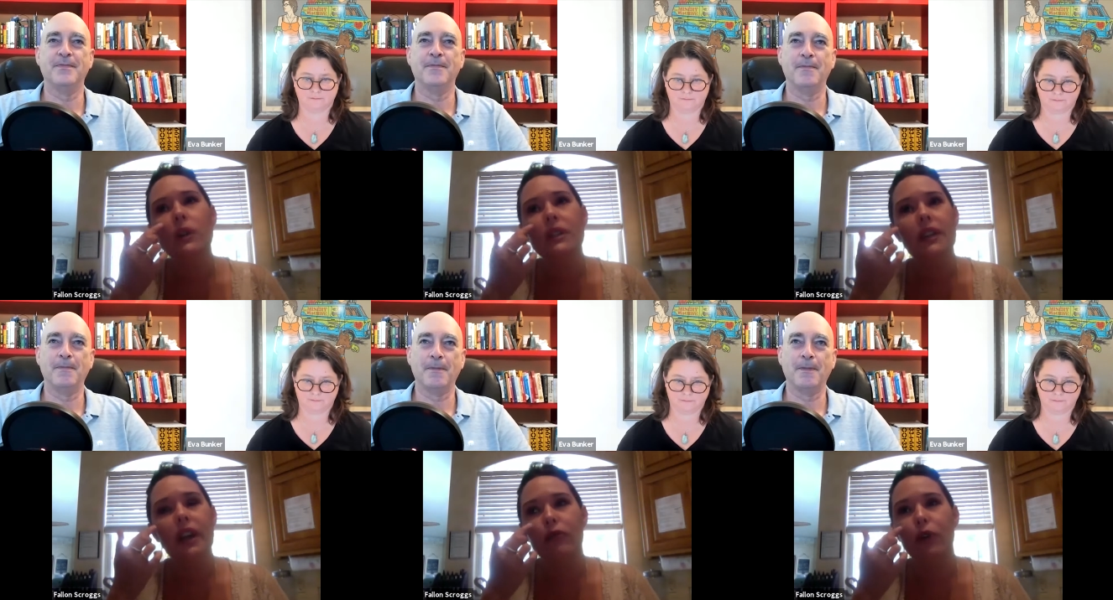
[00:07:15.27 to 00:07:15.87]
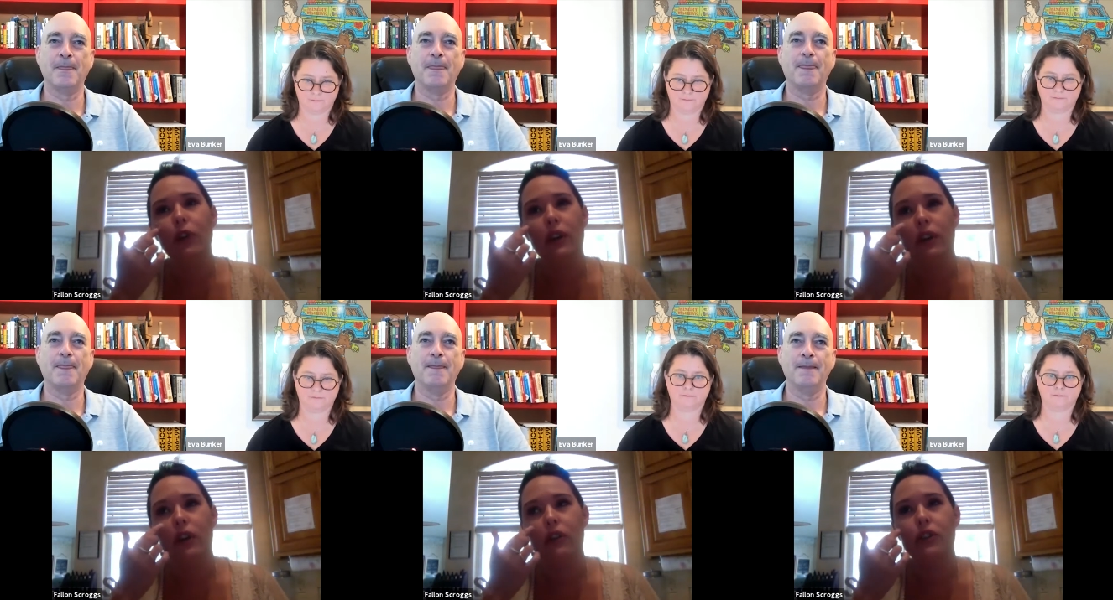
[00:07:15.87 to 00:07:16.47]
Speaker 1: estate for
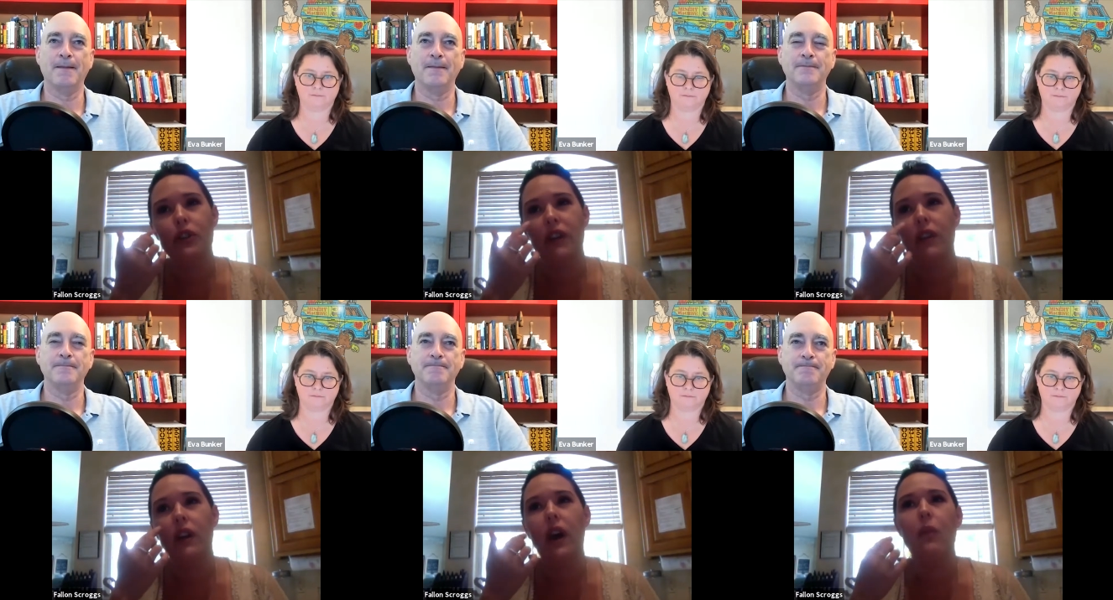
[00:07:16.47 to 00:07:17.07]
years. And then I